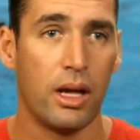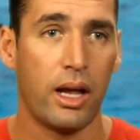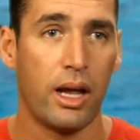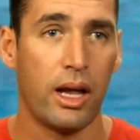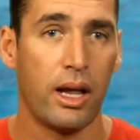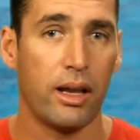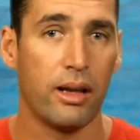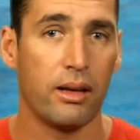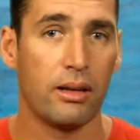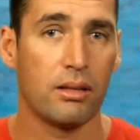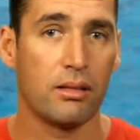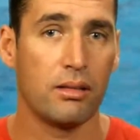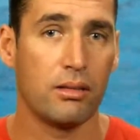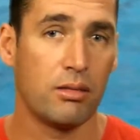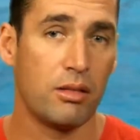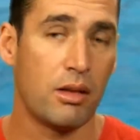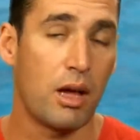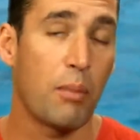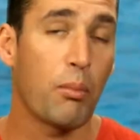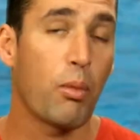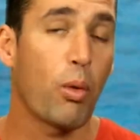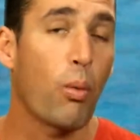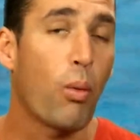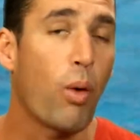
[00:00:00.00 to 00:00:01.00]
And
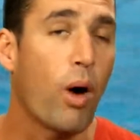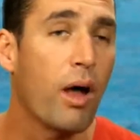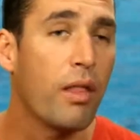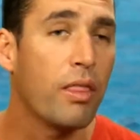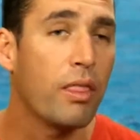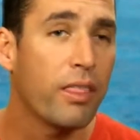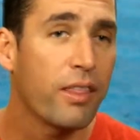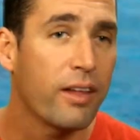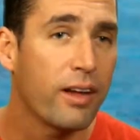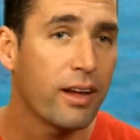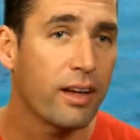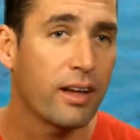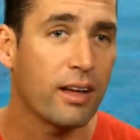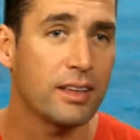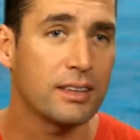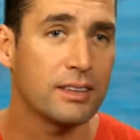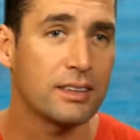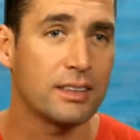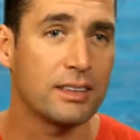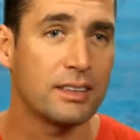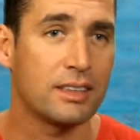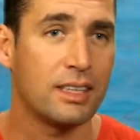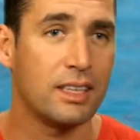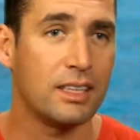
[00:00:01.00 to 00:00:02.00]
number one thing
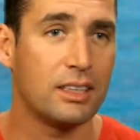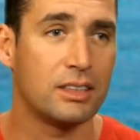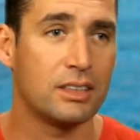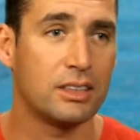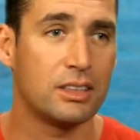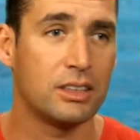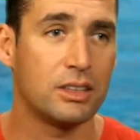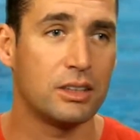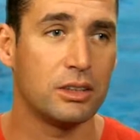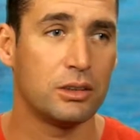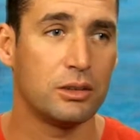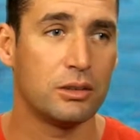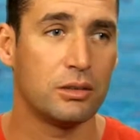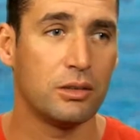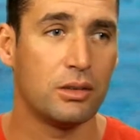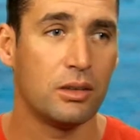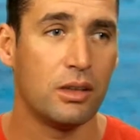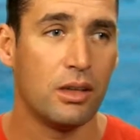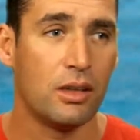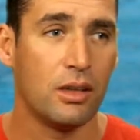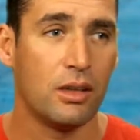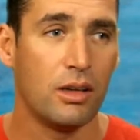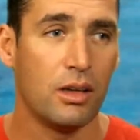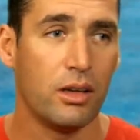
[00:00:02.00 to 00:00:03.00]
is it teaches you
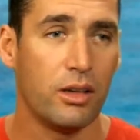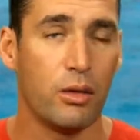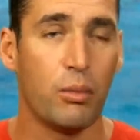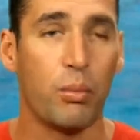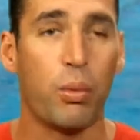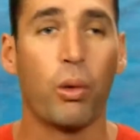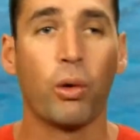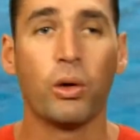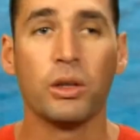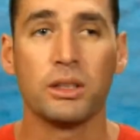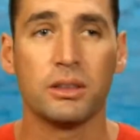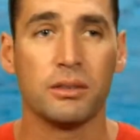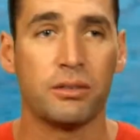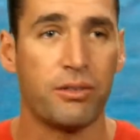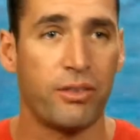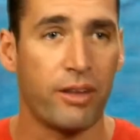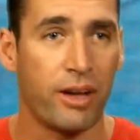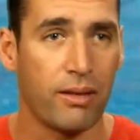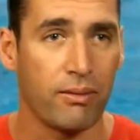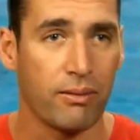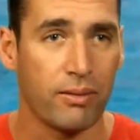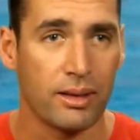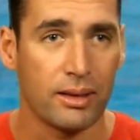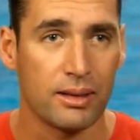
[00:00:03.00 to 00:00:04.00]
the importance of
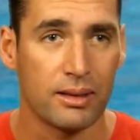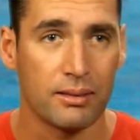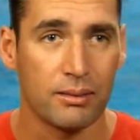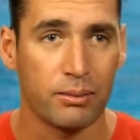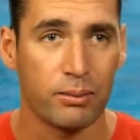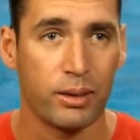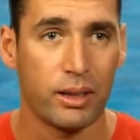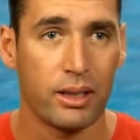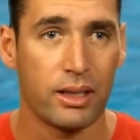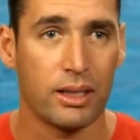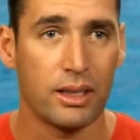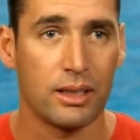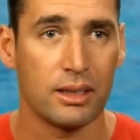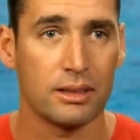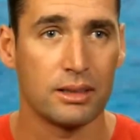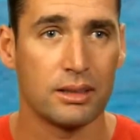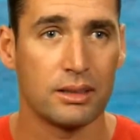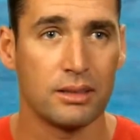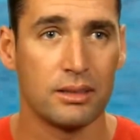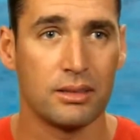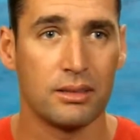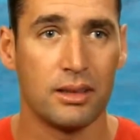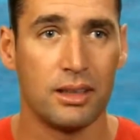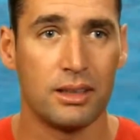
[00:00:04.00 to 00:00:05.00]
family,
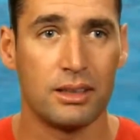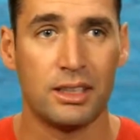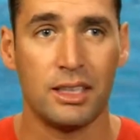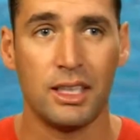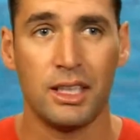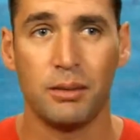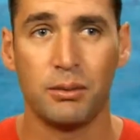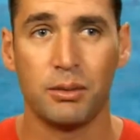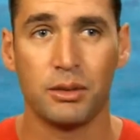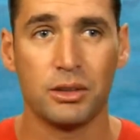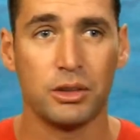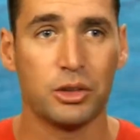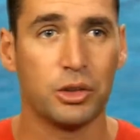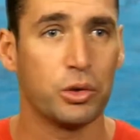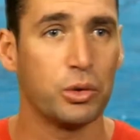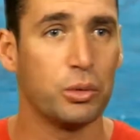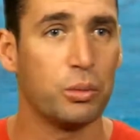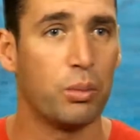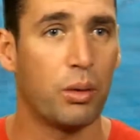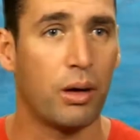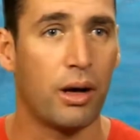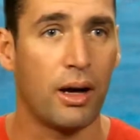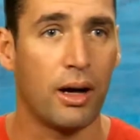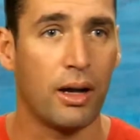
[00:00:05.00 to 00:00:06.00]
because a team is a
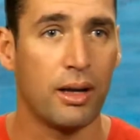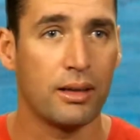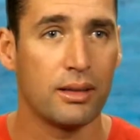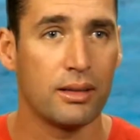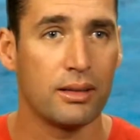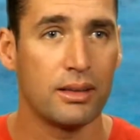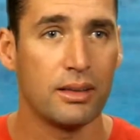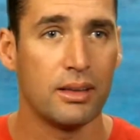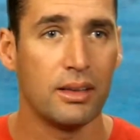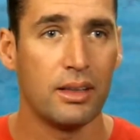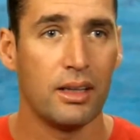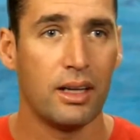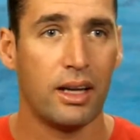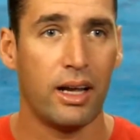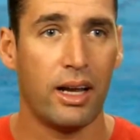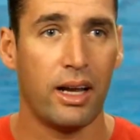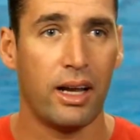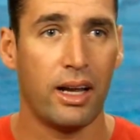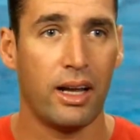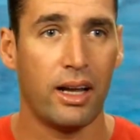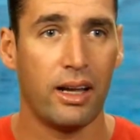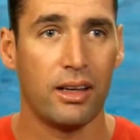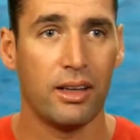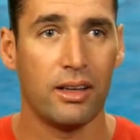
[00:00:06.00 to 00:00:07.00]
true bond.
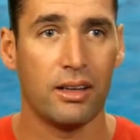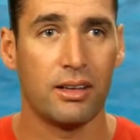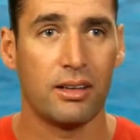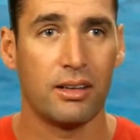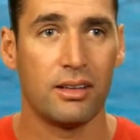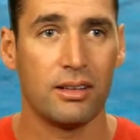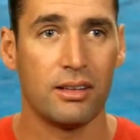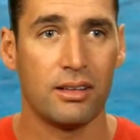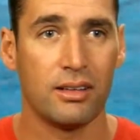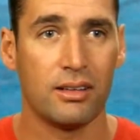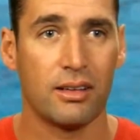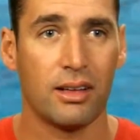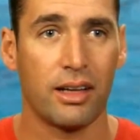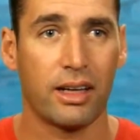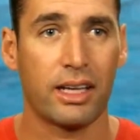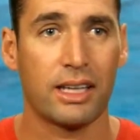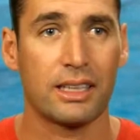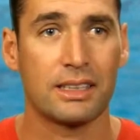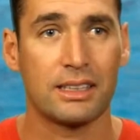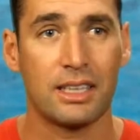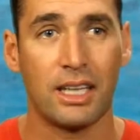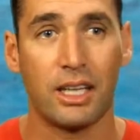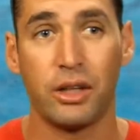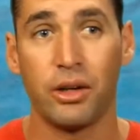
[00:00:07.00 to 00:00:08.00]
And
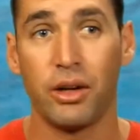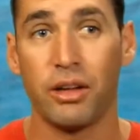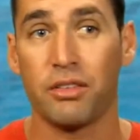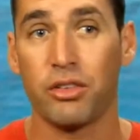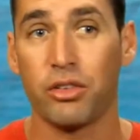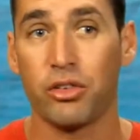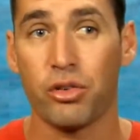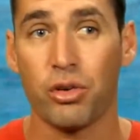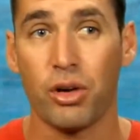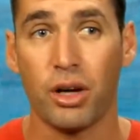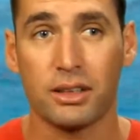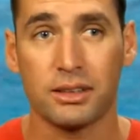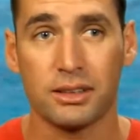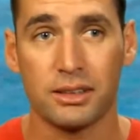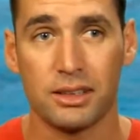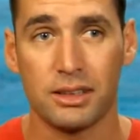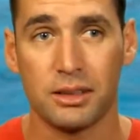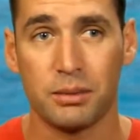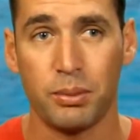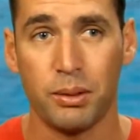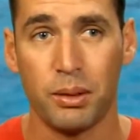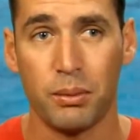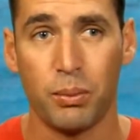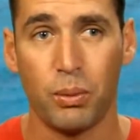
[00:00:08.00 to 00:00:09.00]
like I said, you have to trust
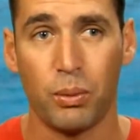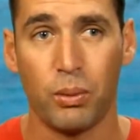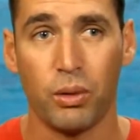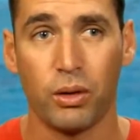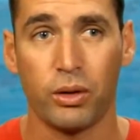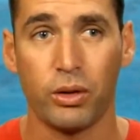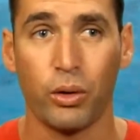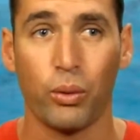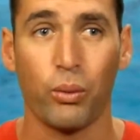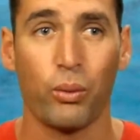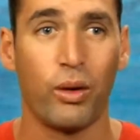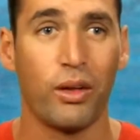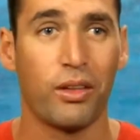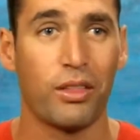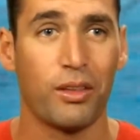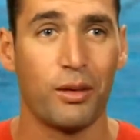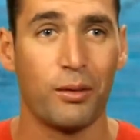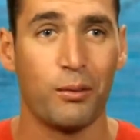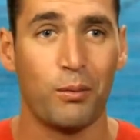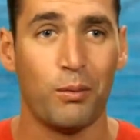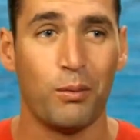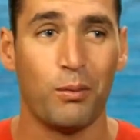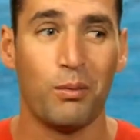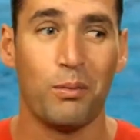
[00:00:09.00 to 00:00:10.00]
these people. You're with
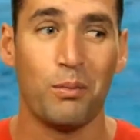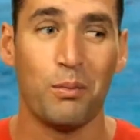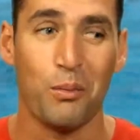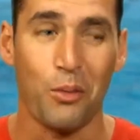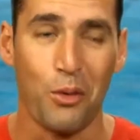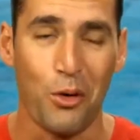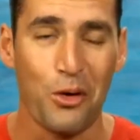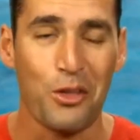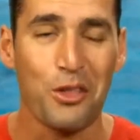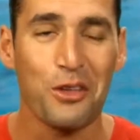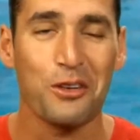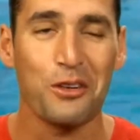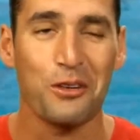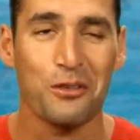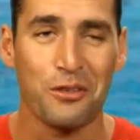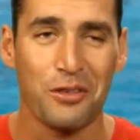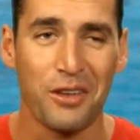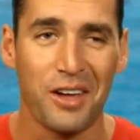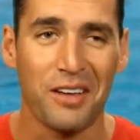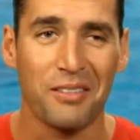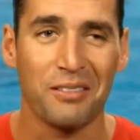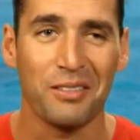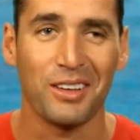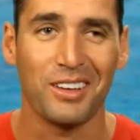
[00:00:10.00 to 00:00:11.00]
them more than your
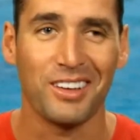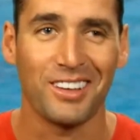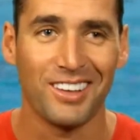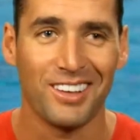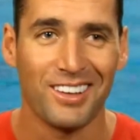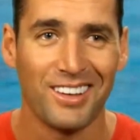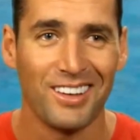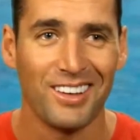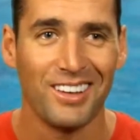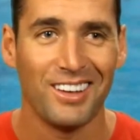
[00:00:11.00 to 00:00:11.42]
family.